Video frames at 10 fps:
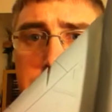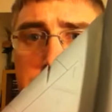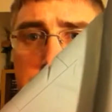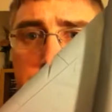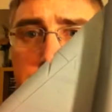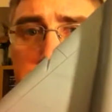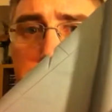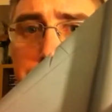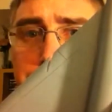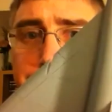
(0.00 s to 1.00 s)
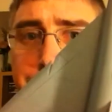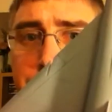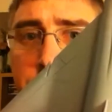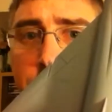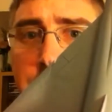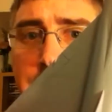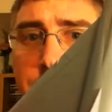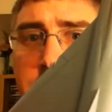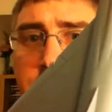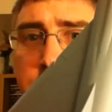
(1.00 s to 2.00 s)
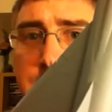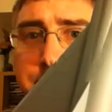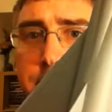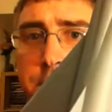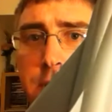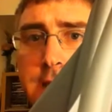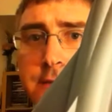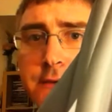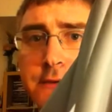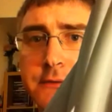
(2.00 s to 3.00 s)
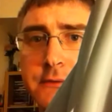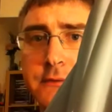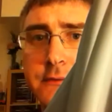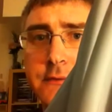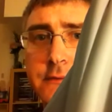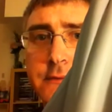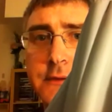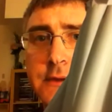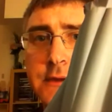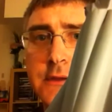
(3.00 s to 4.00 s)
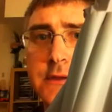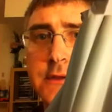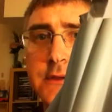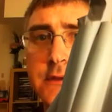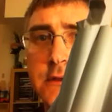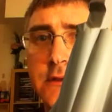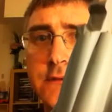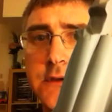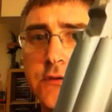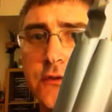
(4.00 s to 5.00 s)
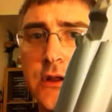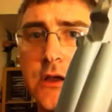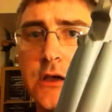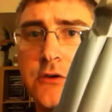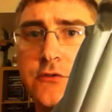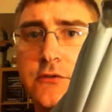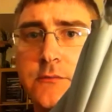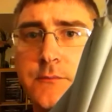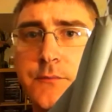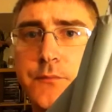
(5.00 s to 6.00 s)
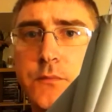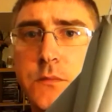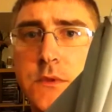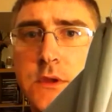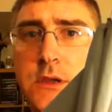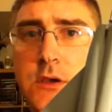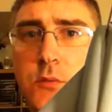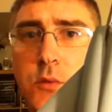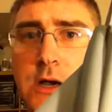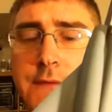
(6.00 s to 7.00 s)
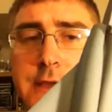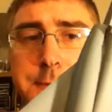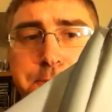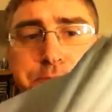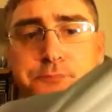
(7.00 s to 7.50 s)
there we are so I have rescribed some places on the fuselage and what have you.